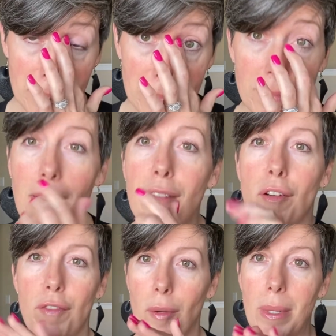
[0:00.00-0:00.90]
Never
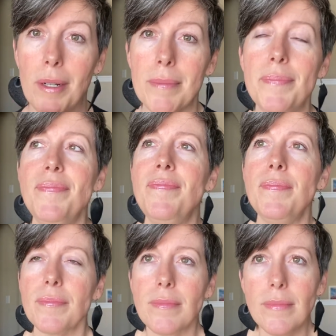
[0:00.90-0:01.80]
feel better.
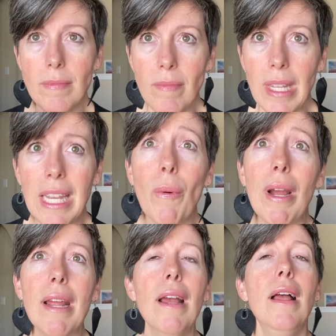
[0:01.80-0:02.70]

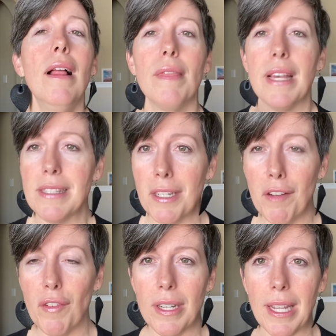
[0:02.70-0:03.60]
Anyway, that's enough
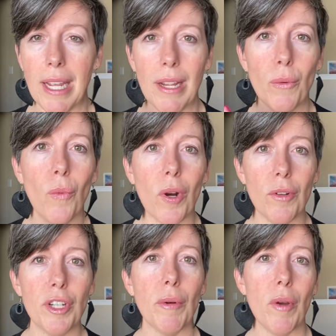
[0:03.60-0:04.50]
for today. Work
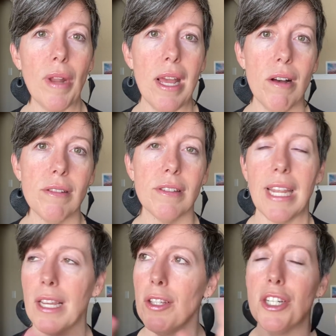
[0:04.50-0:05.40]
on your own house,
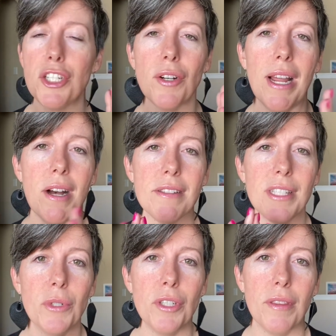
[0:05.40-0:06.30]
take a look at your house, see
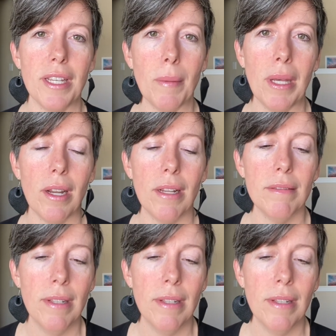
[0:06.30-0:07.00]
what you think about it.